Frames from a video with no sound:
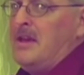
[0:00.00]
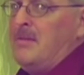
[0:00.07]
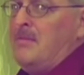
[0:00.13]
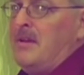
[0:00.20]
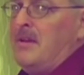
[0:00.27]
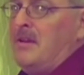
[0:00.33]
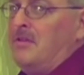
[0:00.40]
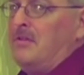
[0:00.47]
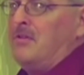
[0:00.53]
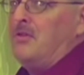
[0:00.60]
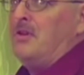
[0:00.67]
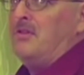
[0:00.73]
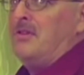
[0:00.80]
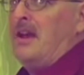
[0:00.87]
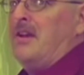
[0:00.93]
Because, of
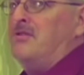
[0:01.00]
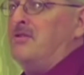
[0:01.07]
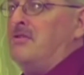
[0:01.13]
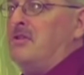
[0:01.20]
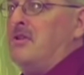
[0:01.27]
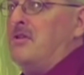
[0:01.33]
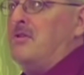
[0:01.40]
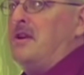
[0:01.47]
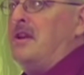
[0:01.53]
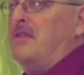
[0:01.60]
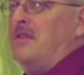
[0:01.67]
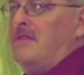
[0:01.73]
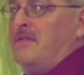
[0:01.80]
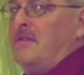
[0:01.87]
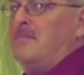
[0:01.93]
course, as you know, in
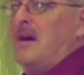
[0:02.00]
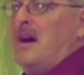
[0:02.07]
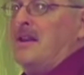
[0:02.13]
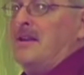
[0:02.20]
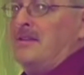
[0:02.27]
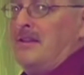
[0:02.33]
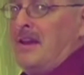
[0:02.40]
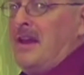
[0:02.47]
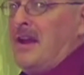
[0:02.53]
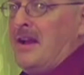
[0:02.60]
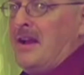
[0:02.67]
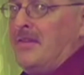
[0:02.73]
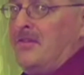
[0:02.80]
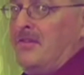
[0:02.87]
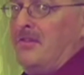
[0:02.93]
the Vimana
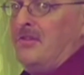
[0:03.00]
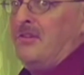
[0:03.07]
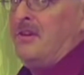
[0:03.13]
texts,